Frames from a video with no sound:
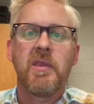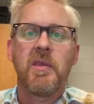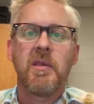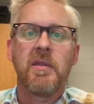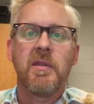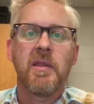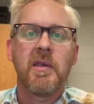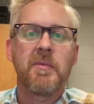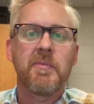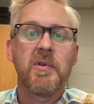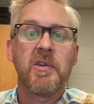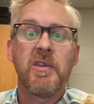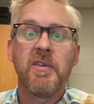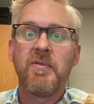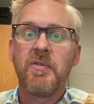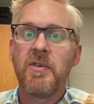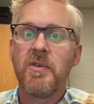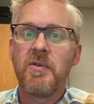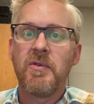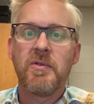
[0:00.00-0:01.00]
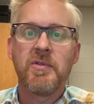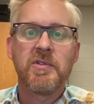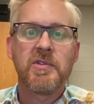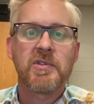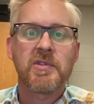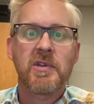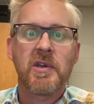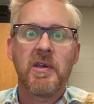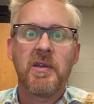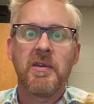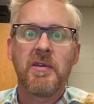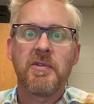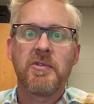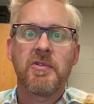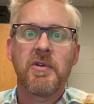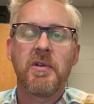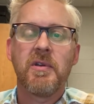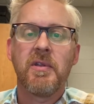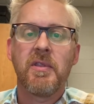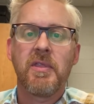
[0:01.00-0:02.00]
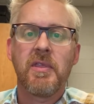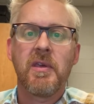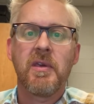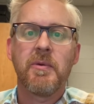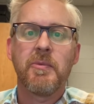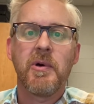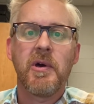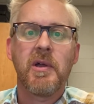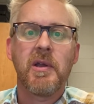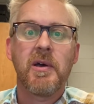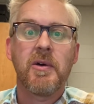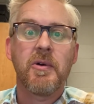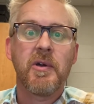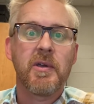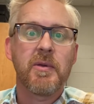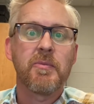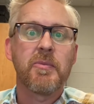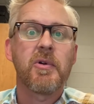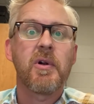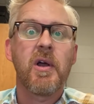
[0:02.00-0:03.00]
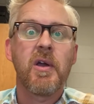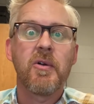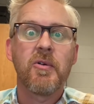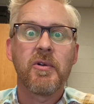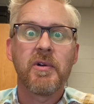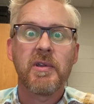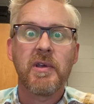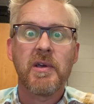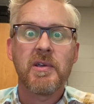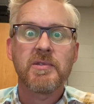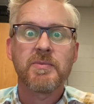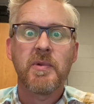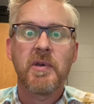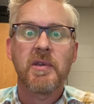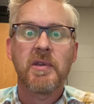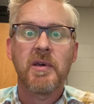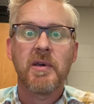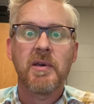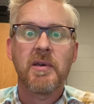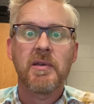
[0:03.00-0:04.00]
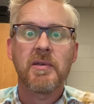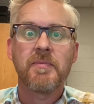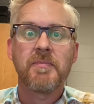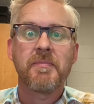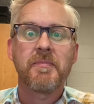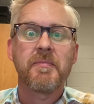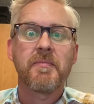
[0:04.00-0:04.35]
like many of you, just kind of trying to think about how I can prioritize my time.